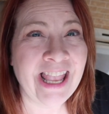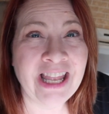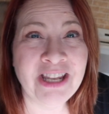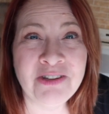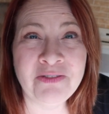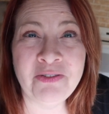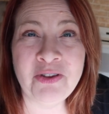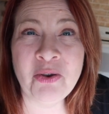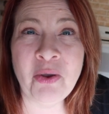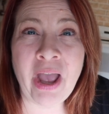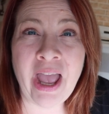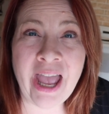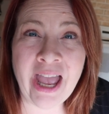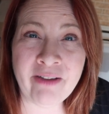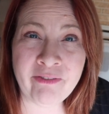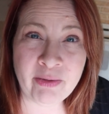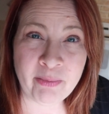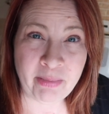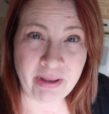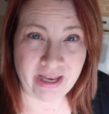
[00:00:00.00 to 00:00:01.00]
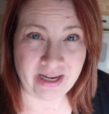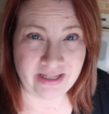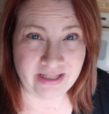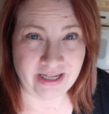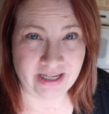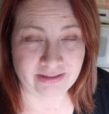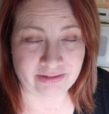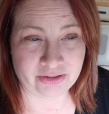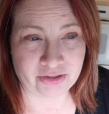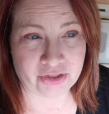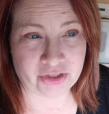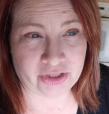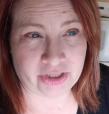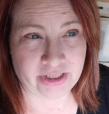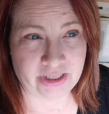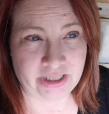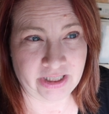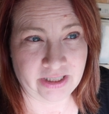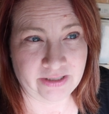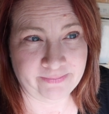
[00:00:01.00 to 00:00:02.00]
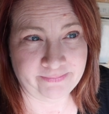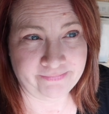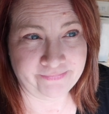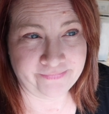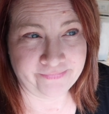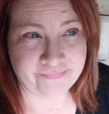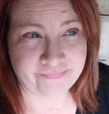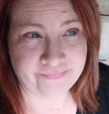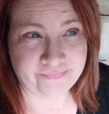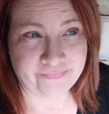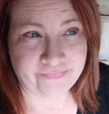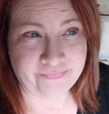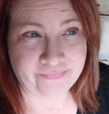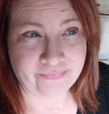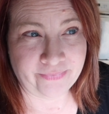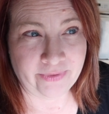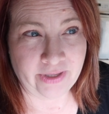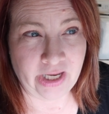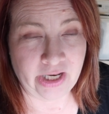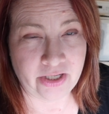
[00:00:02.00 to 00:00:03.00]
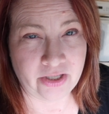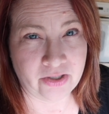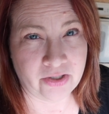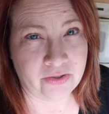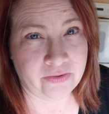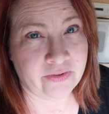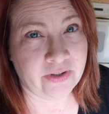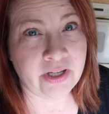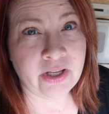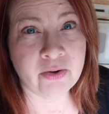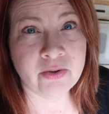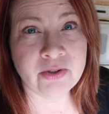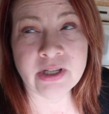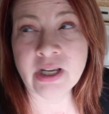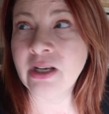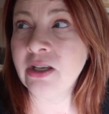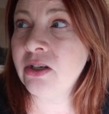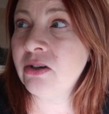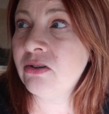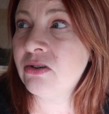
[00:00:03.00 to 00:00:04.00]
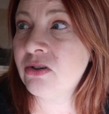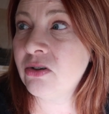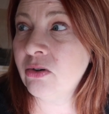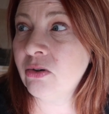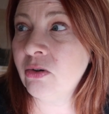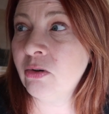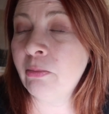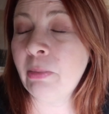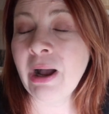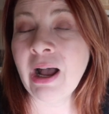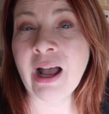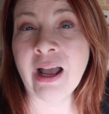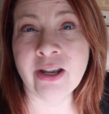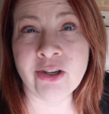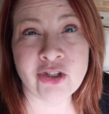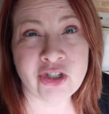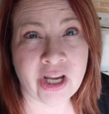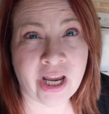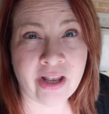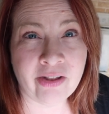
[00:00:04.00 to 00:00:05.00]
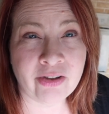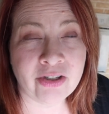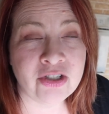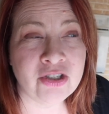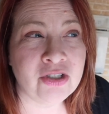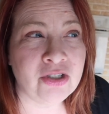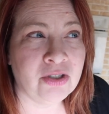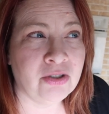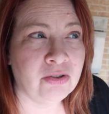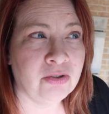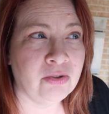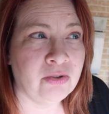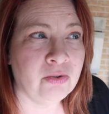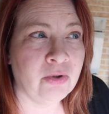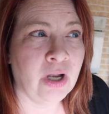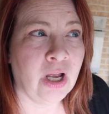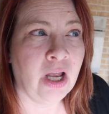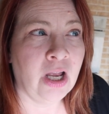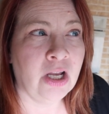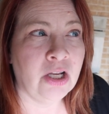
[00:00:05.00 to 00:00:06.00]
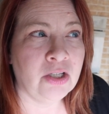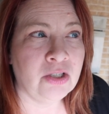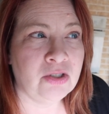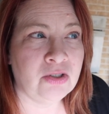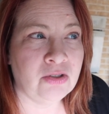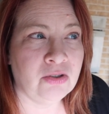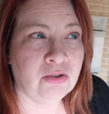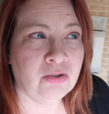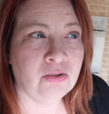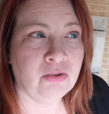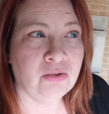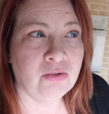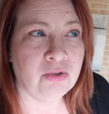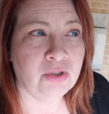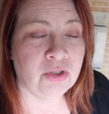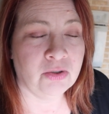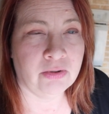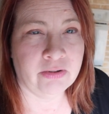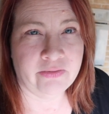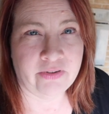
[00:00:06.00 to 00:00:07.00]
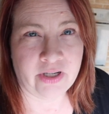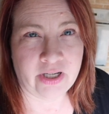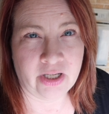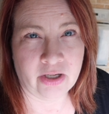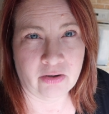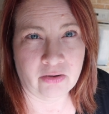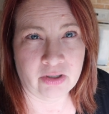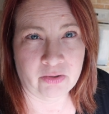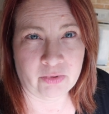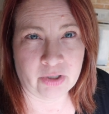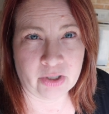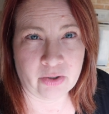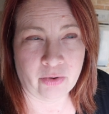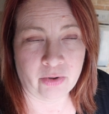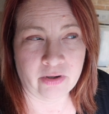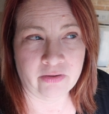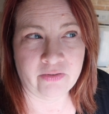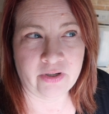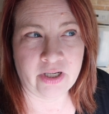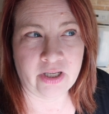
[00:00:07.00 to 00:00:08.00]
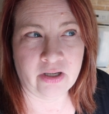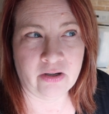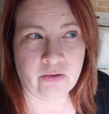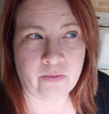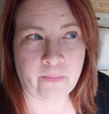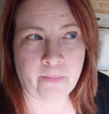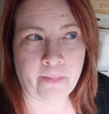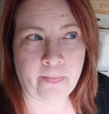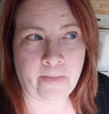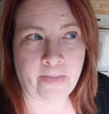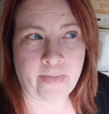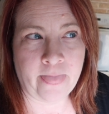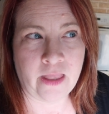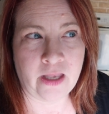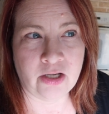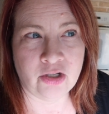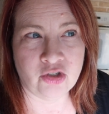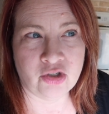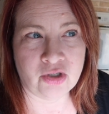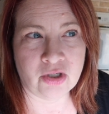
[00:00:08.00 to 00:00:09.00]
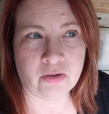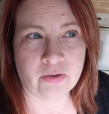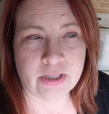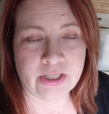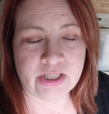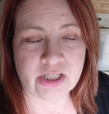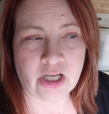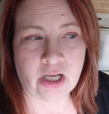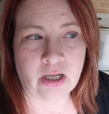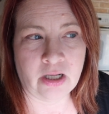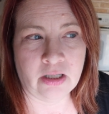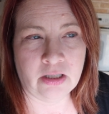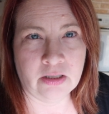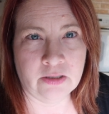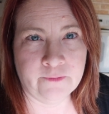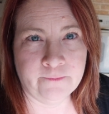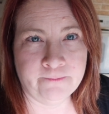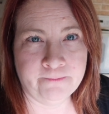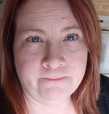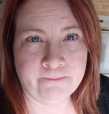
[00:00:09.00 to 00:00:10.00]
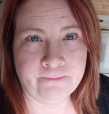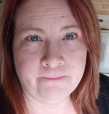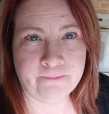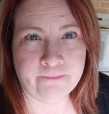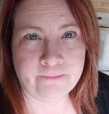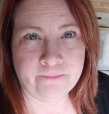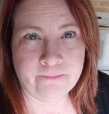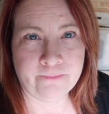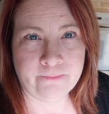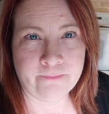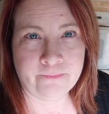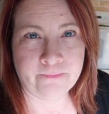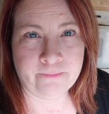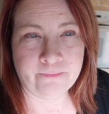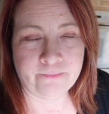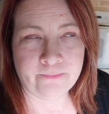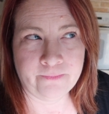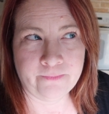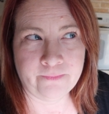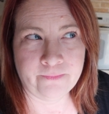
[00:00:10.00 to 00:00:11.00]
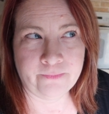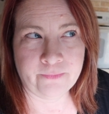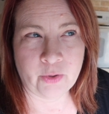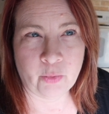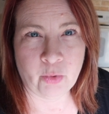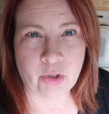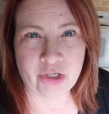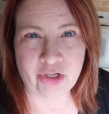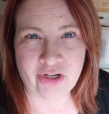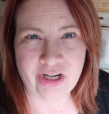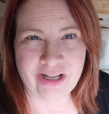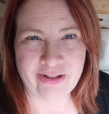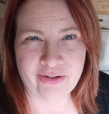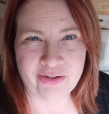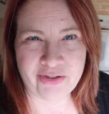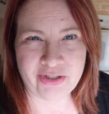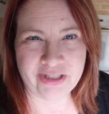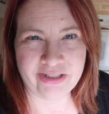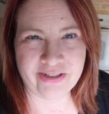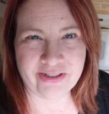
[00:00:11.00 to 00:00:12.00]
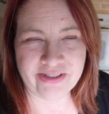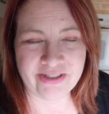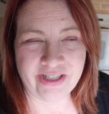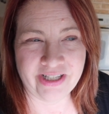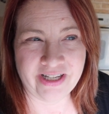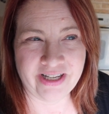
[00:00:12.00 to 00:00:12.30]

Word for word: and if you have a bad Dollar Tree, and you do videos on YouTube, I challenge you to do a video and record a video and show us all what your Dollar Tree looks